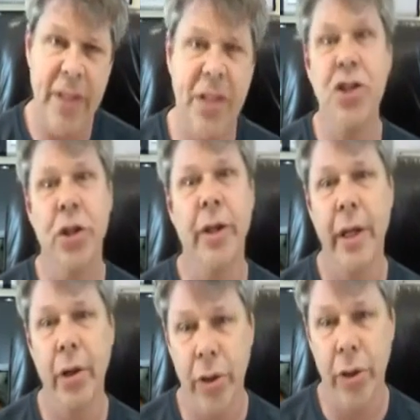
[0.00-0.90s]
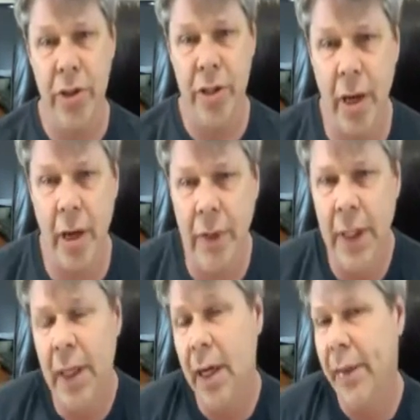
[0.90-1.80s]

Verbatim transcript: Physician, heal yourself.